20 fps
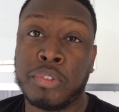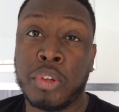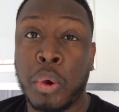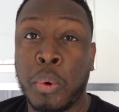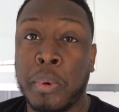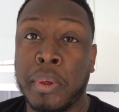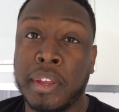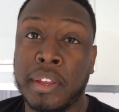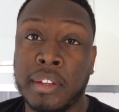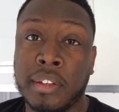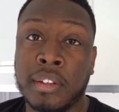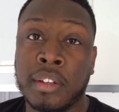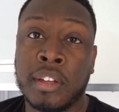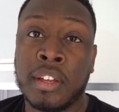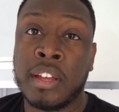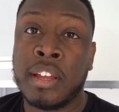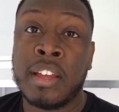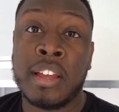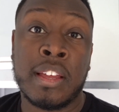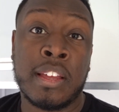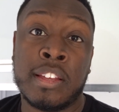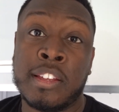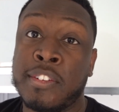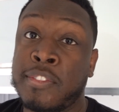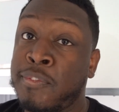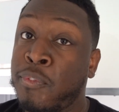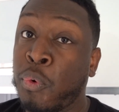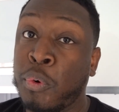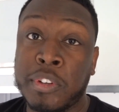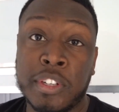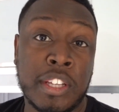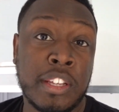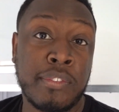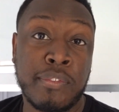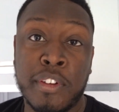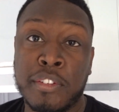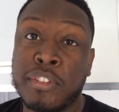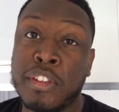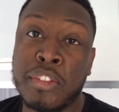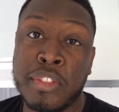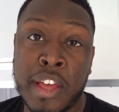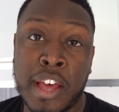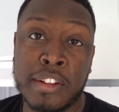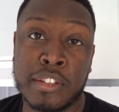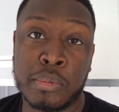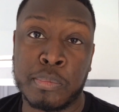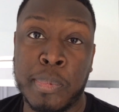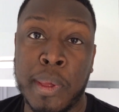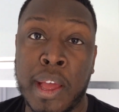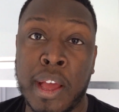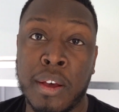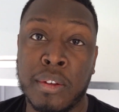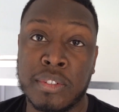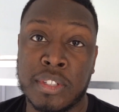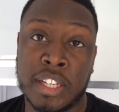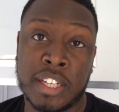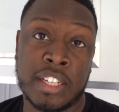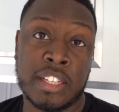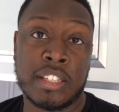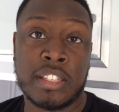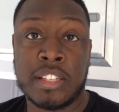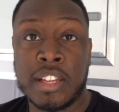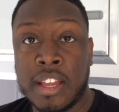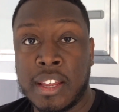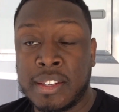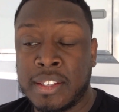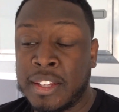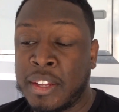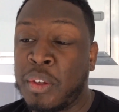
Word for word: towing 14, 15,000 pounds, like I said.